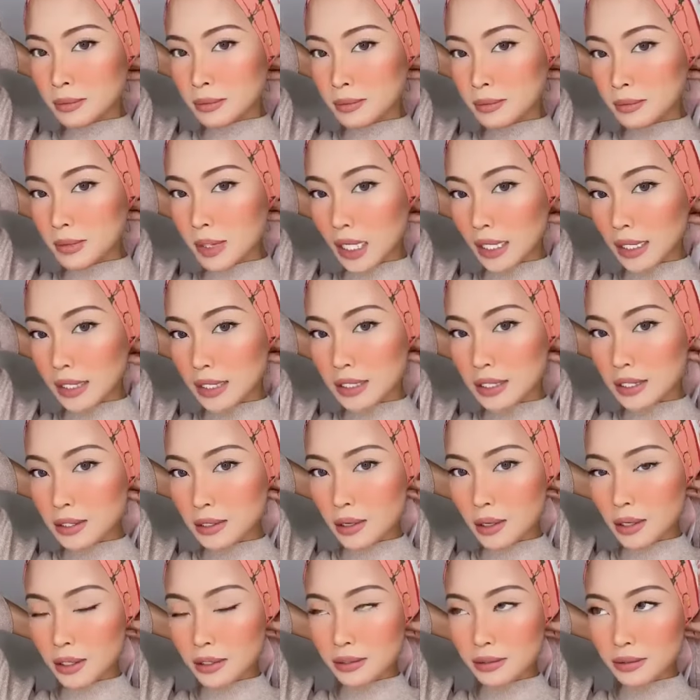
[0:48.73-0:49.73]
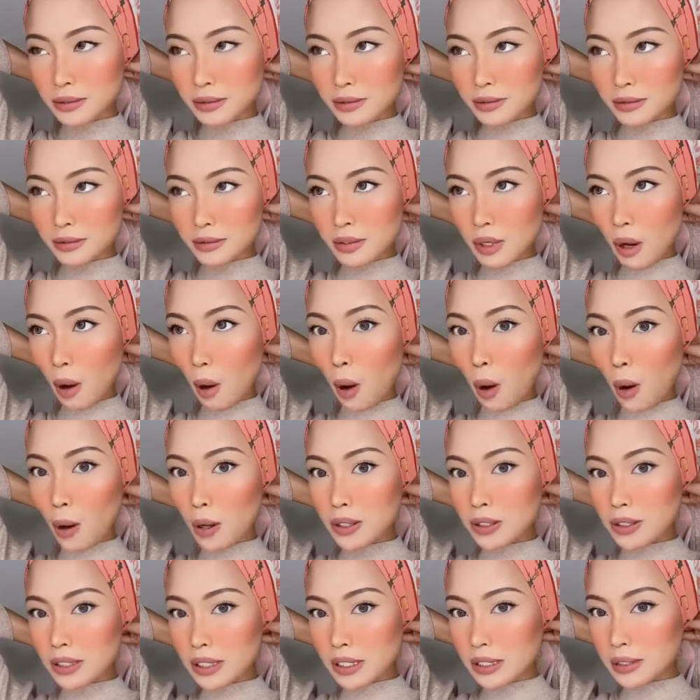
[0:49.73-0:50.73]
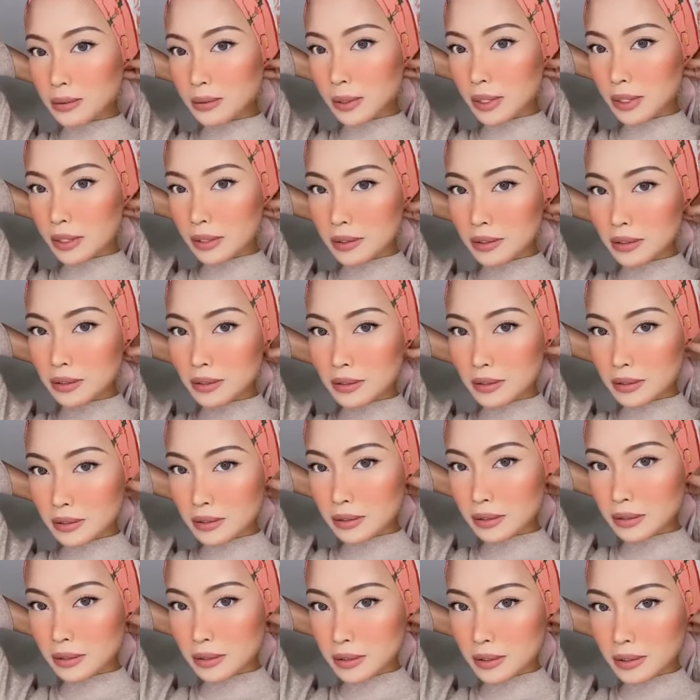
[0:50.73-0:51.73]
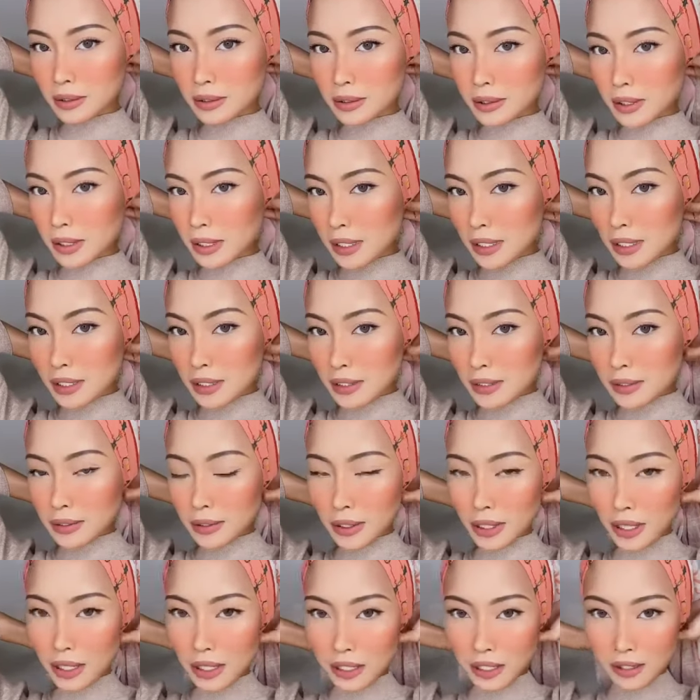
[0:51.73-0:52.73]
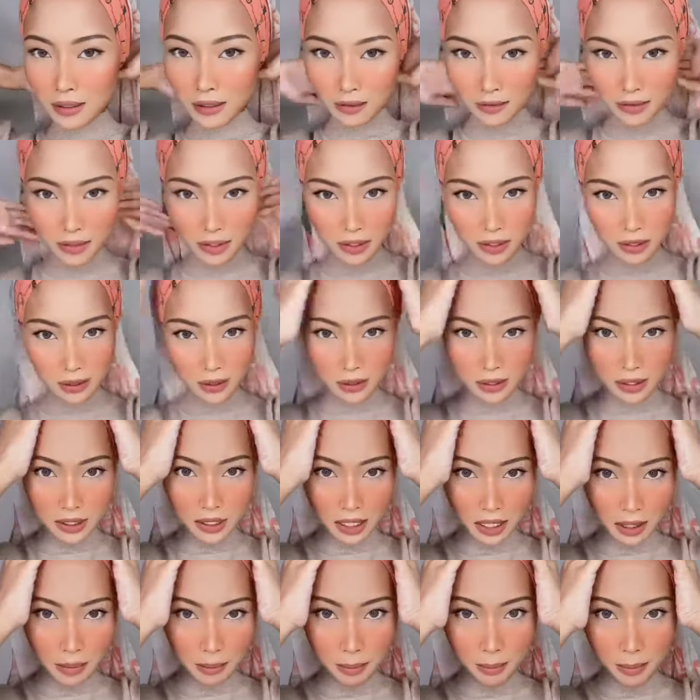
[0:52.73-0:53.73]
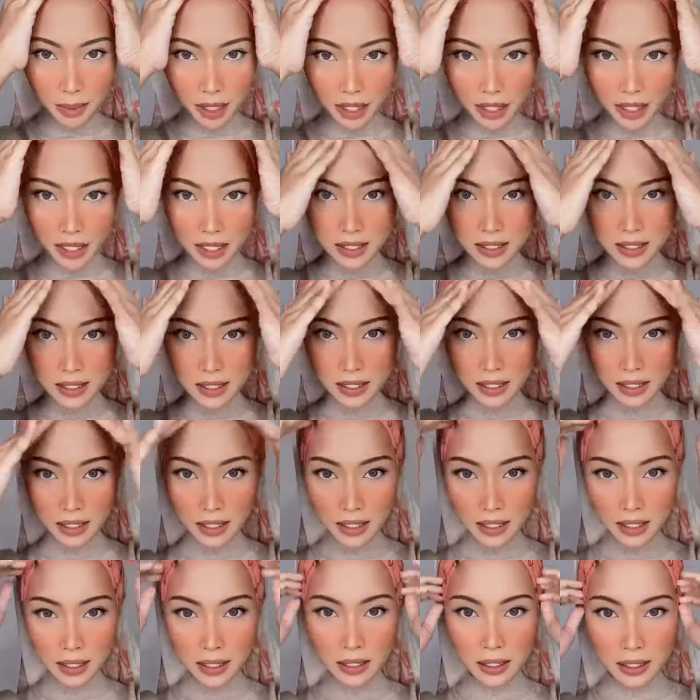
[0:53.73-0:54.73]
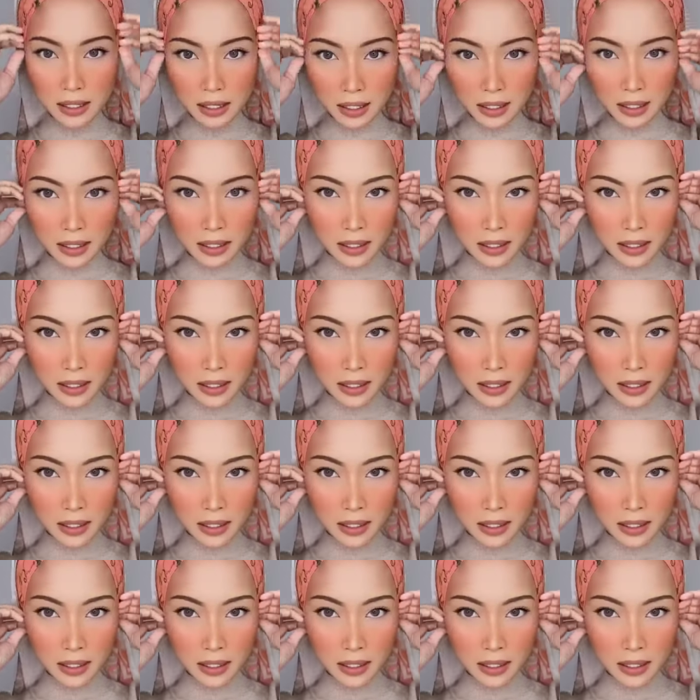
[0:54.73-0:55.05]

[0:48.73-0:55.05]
Like it's not hot as well. So yeah, a couple of these shawls are amazing.